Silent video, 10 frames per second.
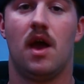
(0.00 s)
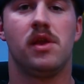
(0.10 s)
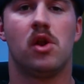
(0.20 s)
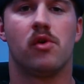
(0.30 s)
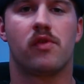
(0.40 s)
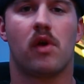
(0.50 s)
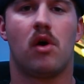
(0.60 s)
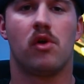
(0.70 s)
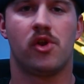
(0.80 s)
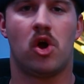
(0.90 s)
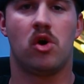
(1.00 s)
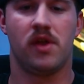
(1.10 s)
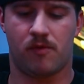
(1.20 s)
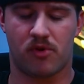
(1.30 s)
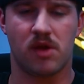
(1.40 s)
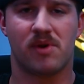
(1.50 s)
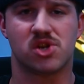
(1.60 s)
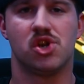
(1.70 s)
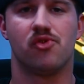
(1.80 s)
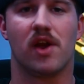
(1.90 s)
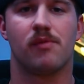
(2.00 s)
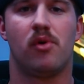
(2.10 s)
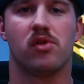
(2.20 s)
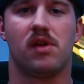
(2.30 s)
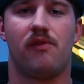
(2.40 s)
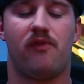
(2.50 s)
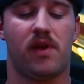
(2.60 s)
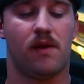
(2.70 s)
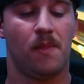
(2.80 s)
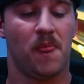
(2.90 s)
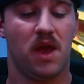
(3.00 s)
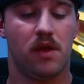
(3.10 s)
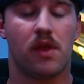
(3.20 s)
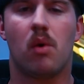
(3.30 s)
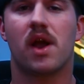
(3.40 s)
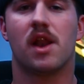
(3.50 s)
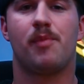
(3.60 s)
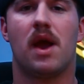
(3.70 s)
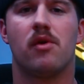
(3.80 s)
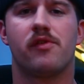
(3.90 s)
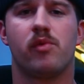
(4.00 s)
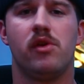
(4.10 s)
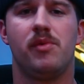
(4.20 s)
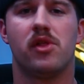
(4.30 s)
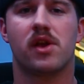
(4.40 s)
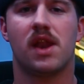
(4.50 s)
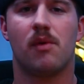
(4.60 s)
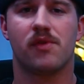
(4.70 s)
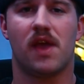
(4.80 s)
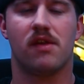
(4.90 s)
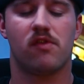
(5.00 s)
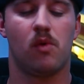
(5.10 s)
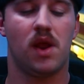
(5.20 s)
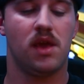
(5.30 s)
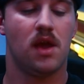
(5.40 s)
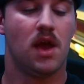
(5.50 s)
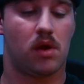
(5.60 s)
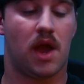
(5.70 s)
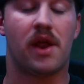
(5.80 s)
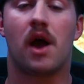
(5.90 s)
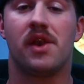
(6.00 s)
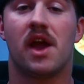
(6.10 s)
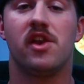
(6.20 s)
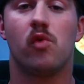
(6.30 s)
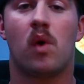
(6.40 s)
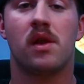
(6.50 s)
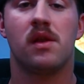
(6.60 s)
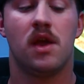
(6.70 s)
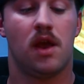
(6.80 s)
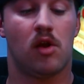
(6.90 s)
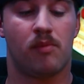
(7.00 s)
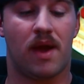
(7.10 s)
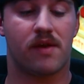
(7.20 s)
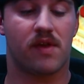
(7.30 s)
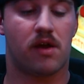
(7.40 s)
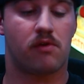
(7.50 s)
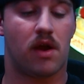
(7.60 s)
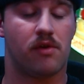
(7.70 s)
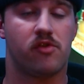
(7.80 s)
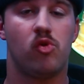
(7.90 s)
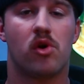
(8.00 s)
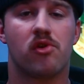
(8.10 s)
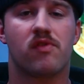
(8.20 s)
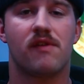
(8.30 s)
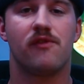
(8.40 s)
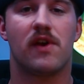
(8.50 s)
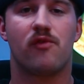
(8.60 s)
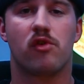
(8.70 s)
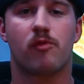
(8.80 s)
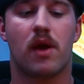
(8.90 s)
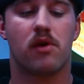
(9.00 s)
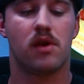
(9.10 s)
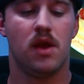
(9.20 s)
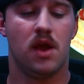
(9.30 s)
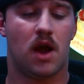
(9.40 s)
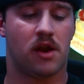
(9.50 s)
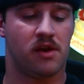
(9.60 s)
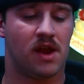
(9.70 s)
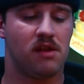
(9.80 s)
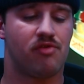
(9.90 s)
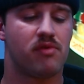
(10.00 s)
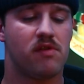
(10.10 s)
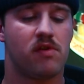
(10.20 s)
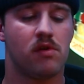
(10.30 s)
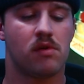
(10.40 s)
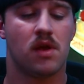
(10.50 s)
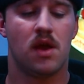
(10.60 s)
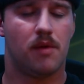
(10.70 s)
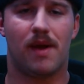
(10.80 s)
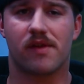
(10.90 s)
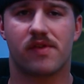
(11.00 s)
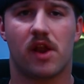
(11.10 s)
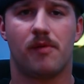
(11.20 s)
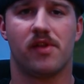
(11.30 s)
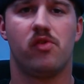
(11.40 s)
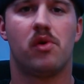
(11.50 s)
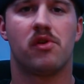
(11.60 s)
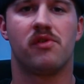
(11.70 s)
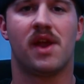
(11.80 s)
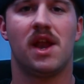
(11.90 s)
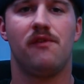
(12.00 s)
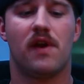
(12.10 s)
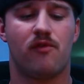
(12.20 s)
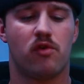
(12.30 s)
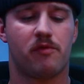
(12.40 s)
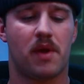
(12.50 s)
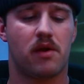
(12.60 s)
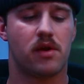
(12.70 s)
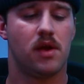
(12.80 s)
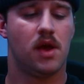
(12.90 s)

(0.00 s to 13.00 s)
It's all in all, it's pretty much a direct bolt-in fit. Now, what kind of powers will you be looking at with the S280? On 91, it'll max out around 275 horsepower. On a 93 tune, maxes out about 295 horsepower.